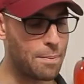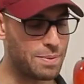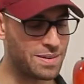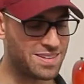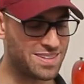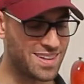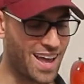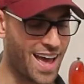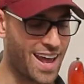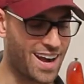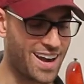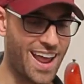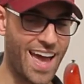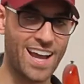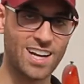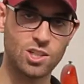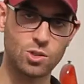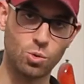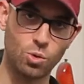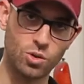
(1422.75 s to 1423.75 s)
It's not an
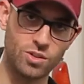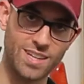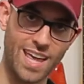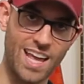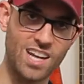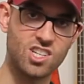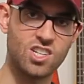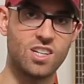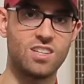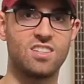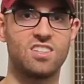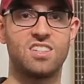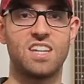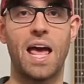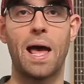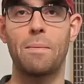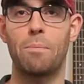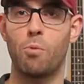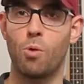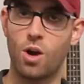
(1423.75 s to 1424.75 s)
actual tension
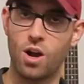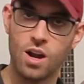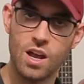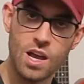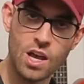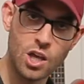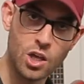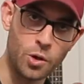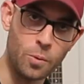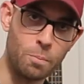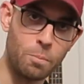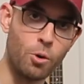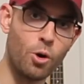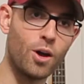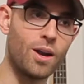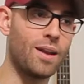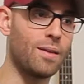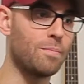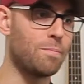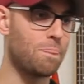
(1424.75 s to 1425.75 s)
snap where you
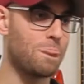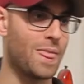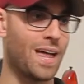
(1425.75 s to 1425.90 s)
put